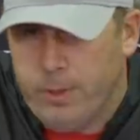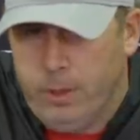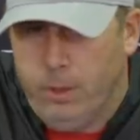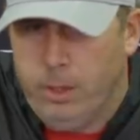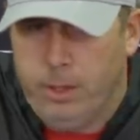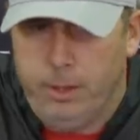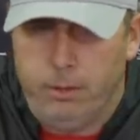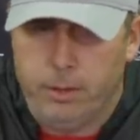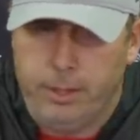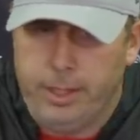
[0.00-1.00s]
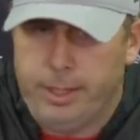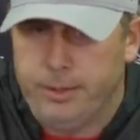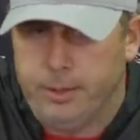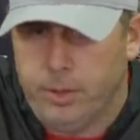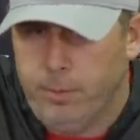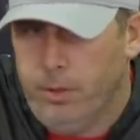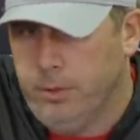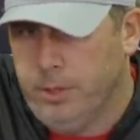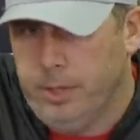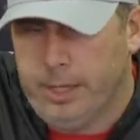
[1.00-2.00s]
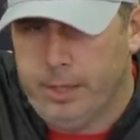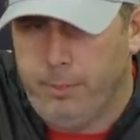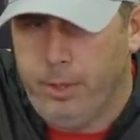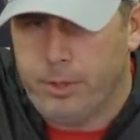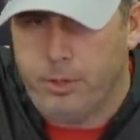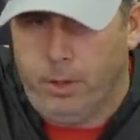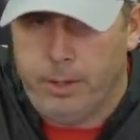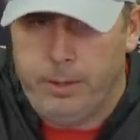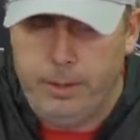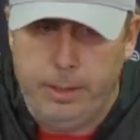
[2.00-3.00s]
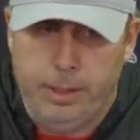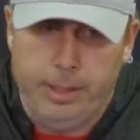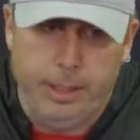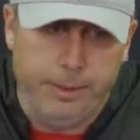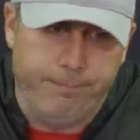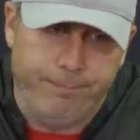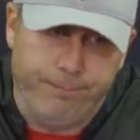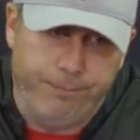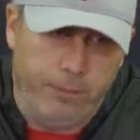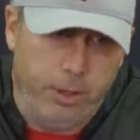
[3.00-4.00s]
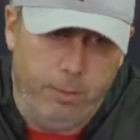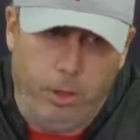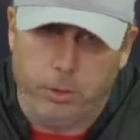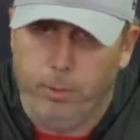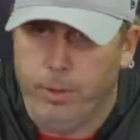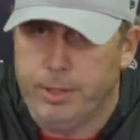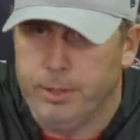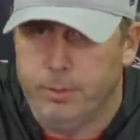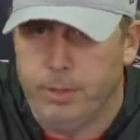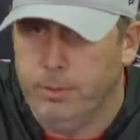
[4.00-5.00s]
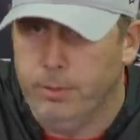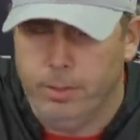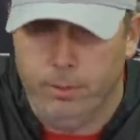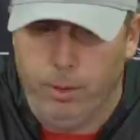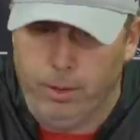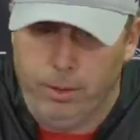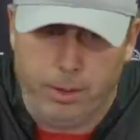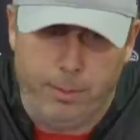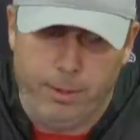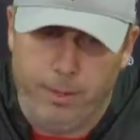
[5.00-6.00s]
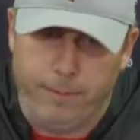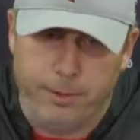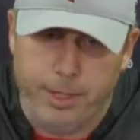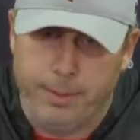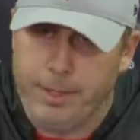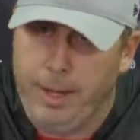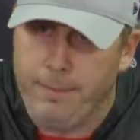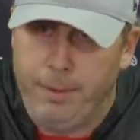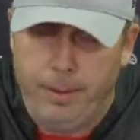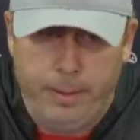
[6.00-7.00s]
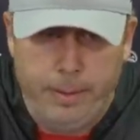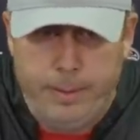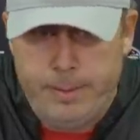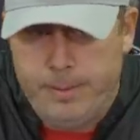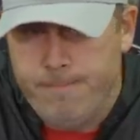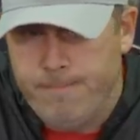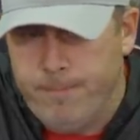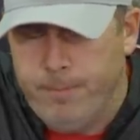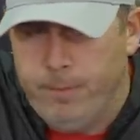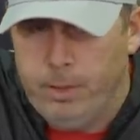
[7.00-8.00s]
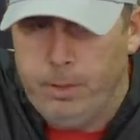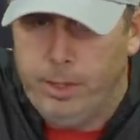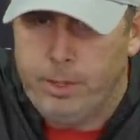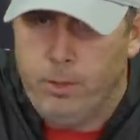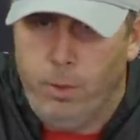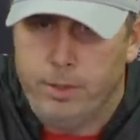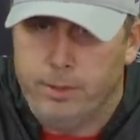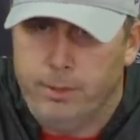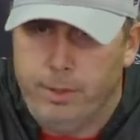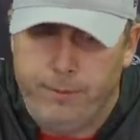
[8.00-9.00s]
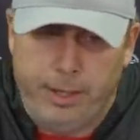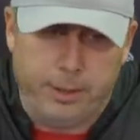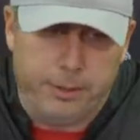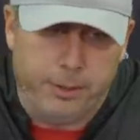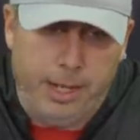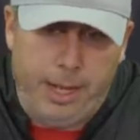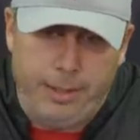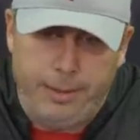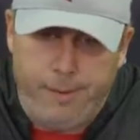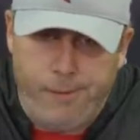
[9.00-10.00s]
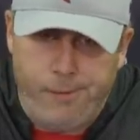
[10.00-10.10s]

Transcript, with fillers: You know, uh, the thing is, some of those, you gotta get the play started. Uh, You know, multiple reasons, we, we weren't all coming off at the same time. Whether let the noise affect us or not,